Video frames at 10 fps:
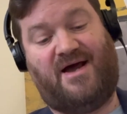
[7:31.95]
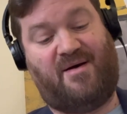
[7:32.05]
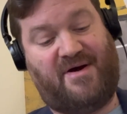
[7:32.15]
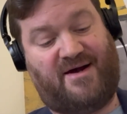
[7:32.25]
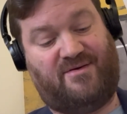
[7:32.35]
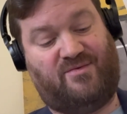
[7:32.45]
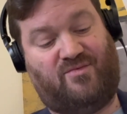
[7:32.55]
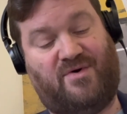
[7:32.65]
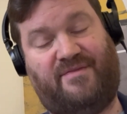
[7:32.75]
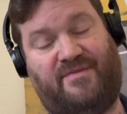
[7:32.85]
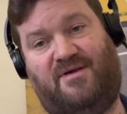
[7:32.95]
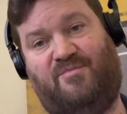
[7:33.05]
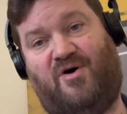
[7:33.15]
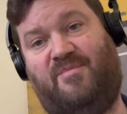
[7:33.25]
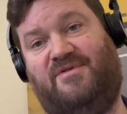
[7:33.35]
about what the
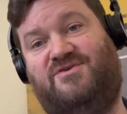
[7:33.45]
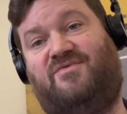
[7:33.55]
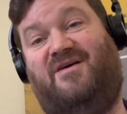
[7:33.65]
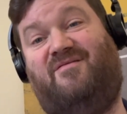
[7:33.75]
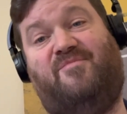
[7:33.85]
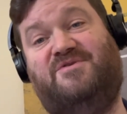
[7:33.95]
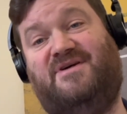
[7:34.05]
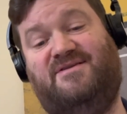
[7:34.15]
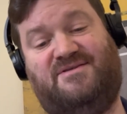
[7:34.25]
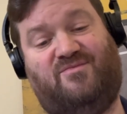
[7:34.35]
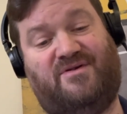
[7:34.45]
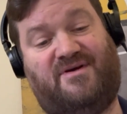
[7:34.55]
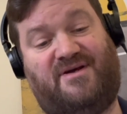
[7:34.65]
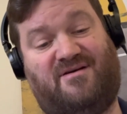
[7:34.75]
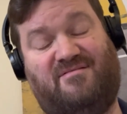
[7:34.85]
populist right represents and what
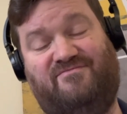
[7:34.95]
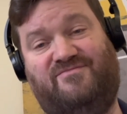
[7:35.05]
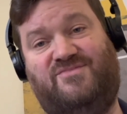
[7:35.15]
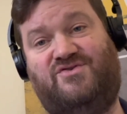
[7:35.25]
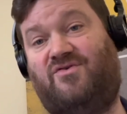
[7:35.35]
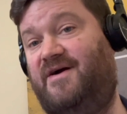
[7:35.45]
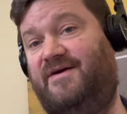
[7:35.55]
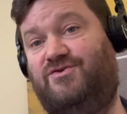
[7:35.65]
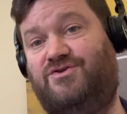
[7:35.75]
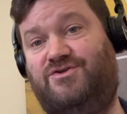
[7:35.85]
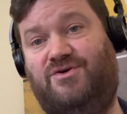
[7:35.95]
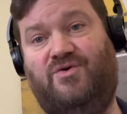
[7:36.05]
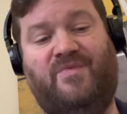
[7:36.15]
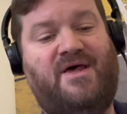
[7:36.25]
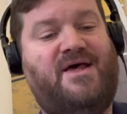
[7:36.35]
they are trying to do.